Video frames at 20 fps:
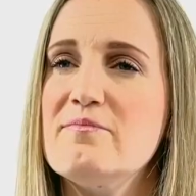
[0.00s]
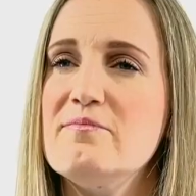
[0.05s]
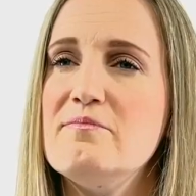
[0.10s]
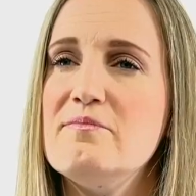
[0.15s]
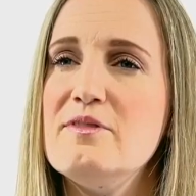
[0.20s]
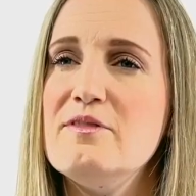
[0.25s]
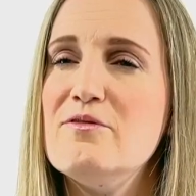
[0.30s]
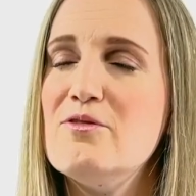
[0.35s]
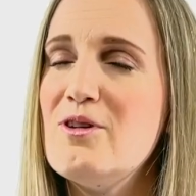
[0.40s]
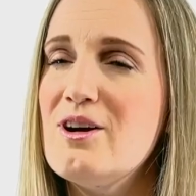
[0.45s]

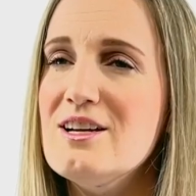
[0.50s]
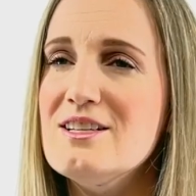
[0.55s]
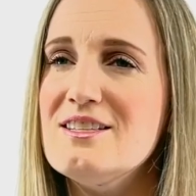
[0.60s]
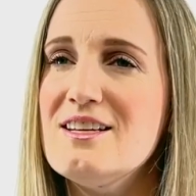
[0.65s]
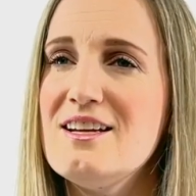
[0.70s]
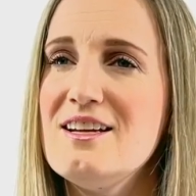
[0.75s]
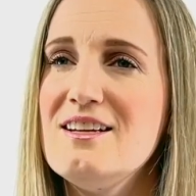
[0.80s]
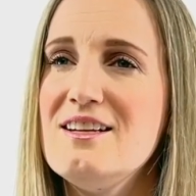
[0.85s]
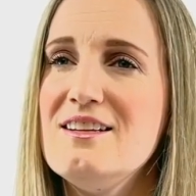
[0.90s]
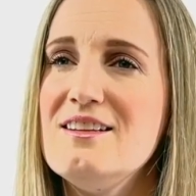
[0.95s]
Before I
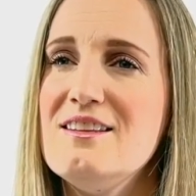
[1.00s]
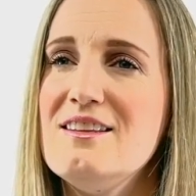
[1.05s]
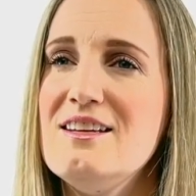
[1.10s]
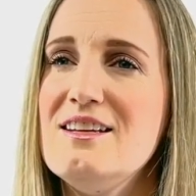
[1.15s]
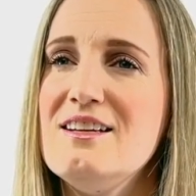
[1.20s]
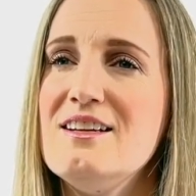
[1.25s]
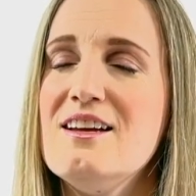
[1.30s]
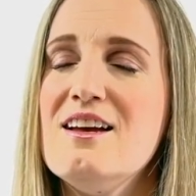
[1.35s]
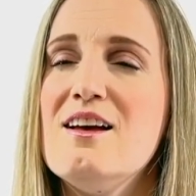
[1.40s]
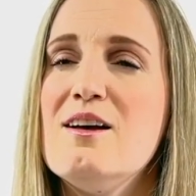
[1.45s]
say
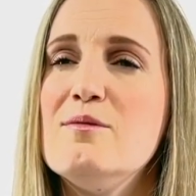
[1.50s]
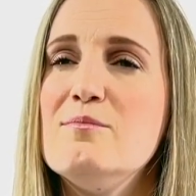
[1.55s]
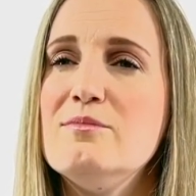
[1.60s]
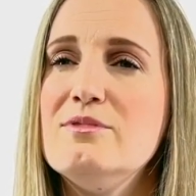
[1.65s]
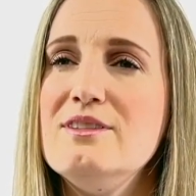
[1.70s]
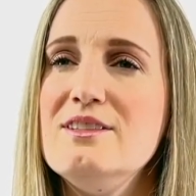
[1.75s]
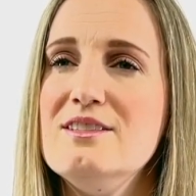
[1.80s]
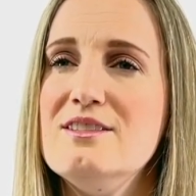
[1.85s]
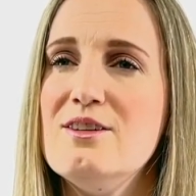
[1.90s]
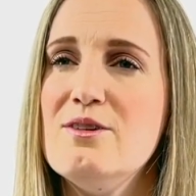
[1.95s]
anything,
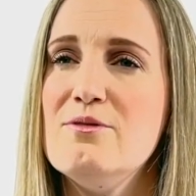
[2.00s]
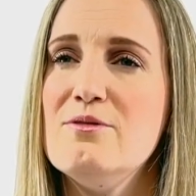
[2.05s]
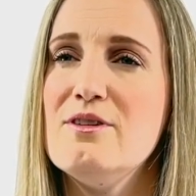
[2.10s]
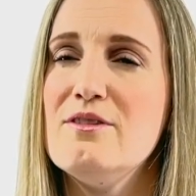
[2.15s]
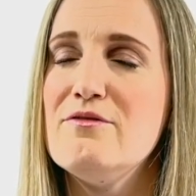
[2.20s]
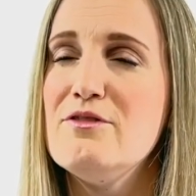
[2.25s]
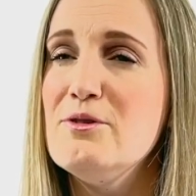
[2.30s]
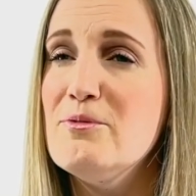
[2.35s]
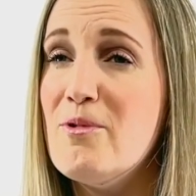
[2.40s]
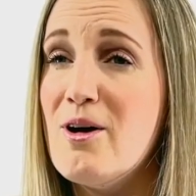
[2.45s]
please know
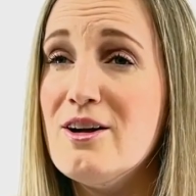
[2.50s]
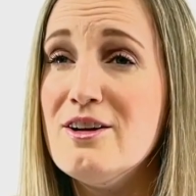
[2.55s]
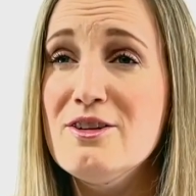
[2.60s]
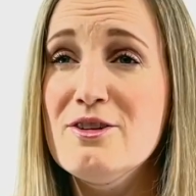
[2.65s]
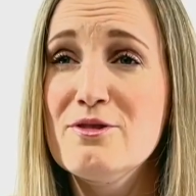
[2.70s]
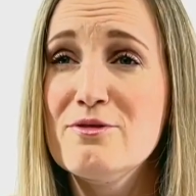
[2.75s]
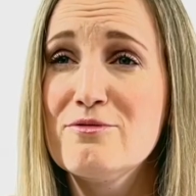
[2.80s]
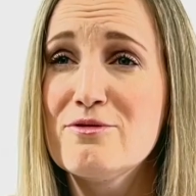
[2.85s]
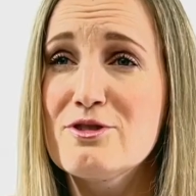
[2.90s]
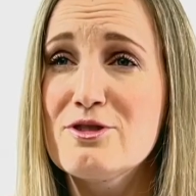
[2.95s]
if you want to
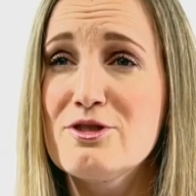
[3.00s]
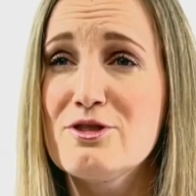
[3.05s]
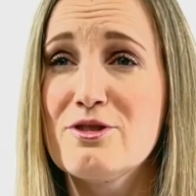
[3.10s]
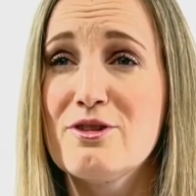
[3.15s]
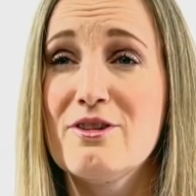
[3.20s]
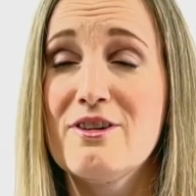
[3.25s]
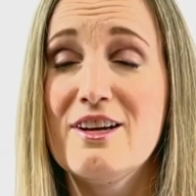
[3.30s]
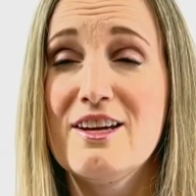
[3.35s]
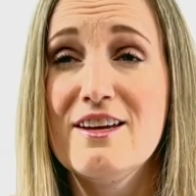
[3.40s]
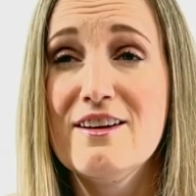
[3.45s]
know for
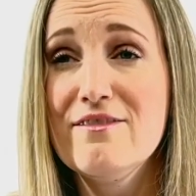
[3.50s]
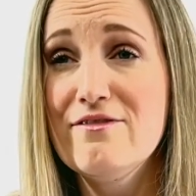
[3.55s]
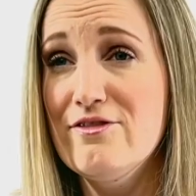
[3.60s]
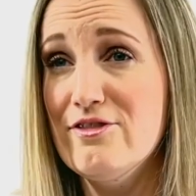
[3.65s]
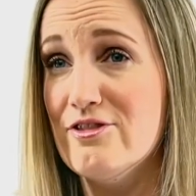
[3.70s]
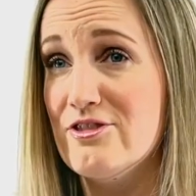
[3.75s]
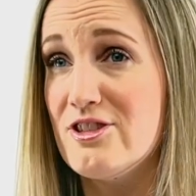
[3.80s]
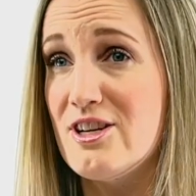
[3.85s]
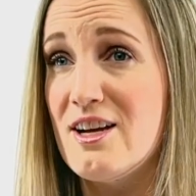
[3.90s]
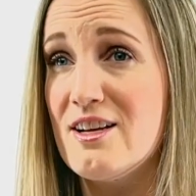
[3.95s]
sure if
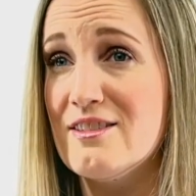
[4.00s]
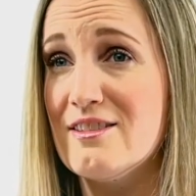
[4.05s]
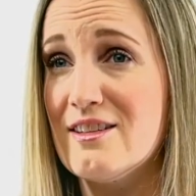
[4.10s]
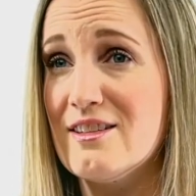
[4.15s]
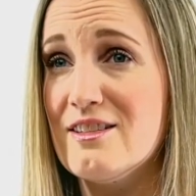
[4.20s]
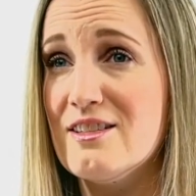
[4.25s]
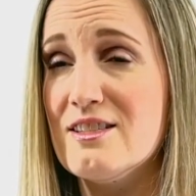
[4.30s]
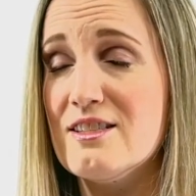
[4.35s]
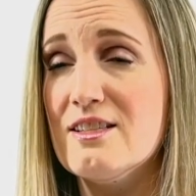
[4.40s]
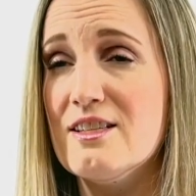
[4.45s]
your child's
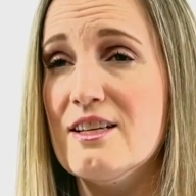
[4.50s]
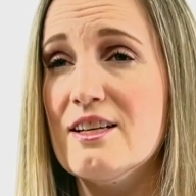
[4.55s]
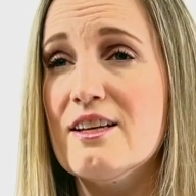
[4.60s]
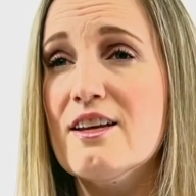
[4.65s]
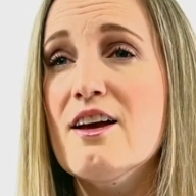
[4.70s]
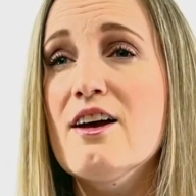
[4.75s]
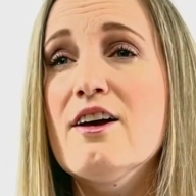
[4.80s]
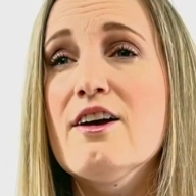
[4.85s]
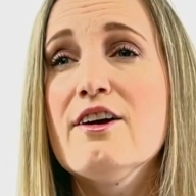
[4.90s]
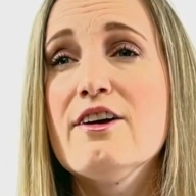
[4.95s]
autistic,
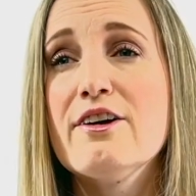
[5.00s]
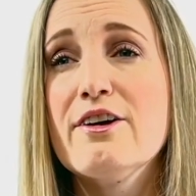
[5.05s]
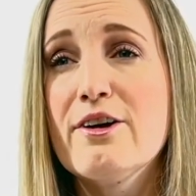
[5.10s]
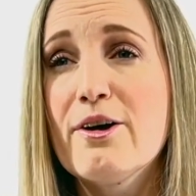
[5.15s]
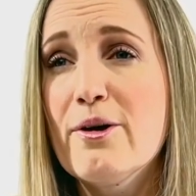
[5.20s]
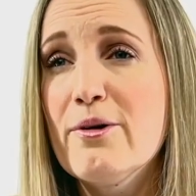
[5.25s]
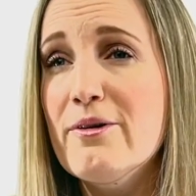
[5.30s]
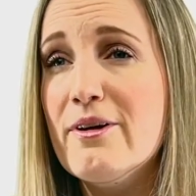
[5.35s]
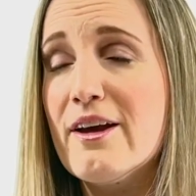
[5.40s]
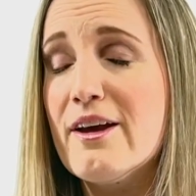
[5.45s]

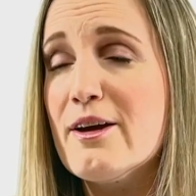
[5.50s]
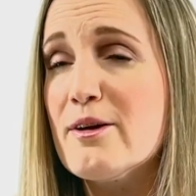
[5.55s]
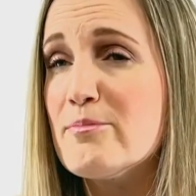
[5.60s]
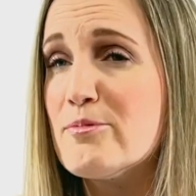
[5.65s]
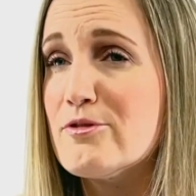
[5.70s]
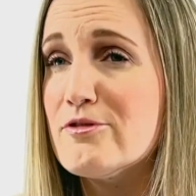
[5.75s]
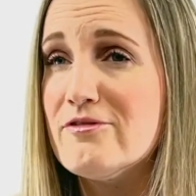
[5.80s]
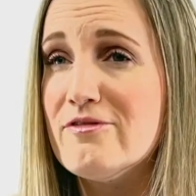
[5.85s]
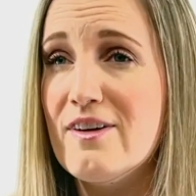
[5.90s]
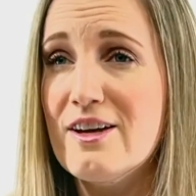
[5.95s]
go get a
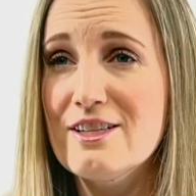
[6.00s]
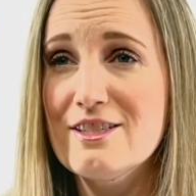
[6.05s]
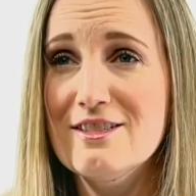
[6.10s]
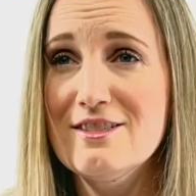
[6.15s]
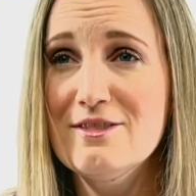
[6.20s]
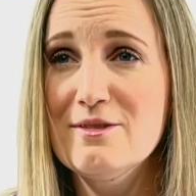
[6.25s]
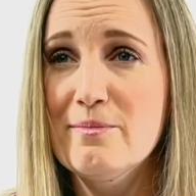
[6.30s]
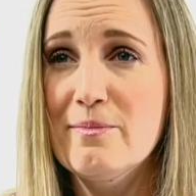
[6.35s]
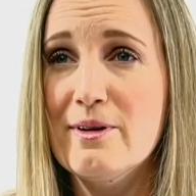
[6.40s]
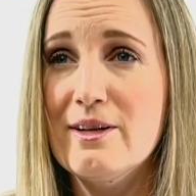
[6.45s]

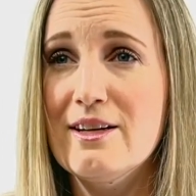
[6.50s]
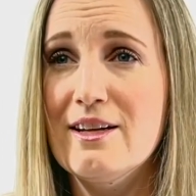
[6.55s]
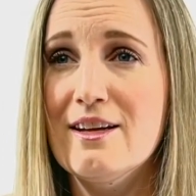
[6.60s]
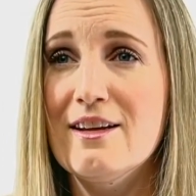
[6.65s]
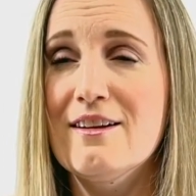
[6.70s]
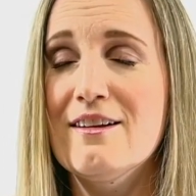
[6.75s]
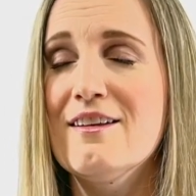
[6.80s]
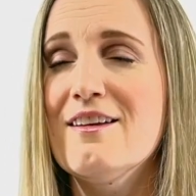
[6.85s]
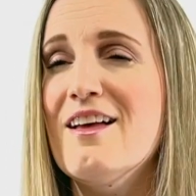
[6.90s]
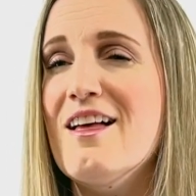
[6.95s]
professional
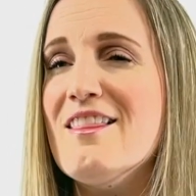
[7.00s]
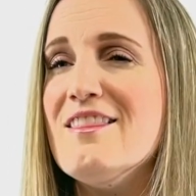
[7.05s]
opinion.